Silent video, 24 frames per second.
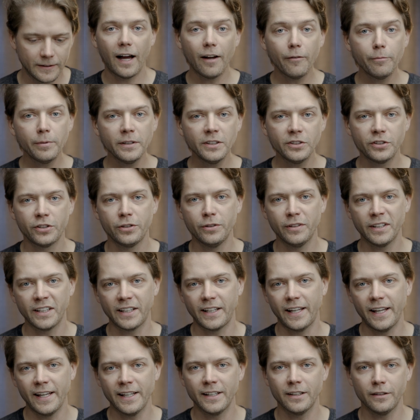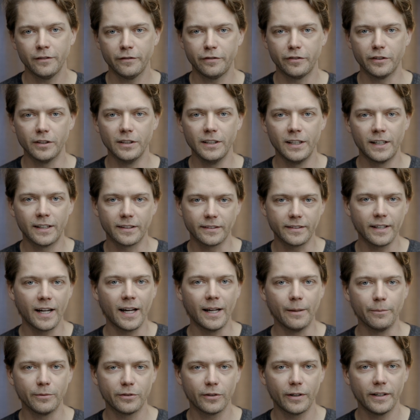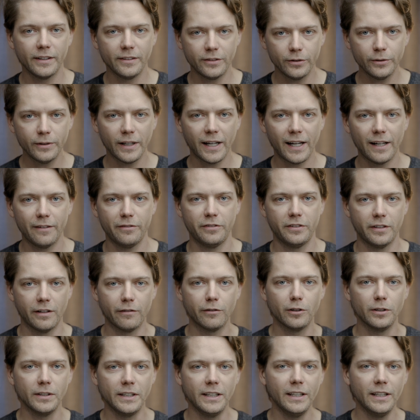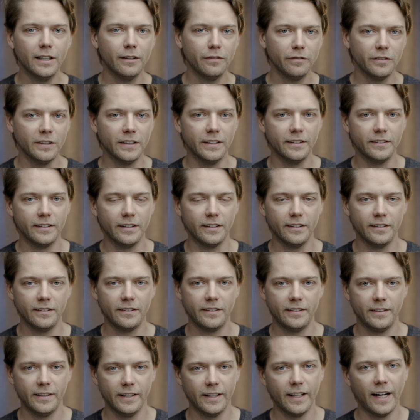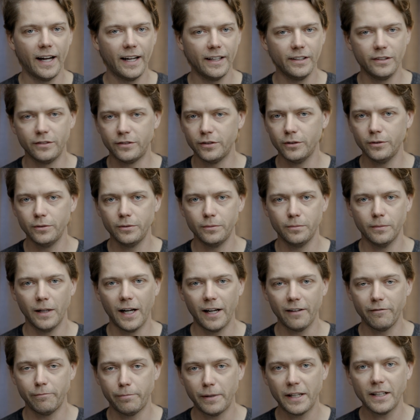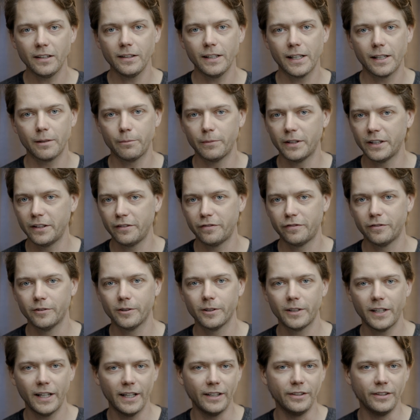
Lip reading: I've been shooting Canon for a long time, so I do have several EF lenses that I've paid a lot of money for.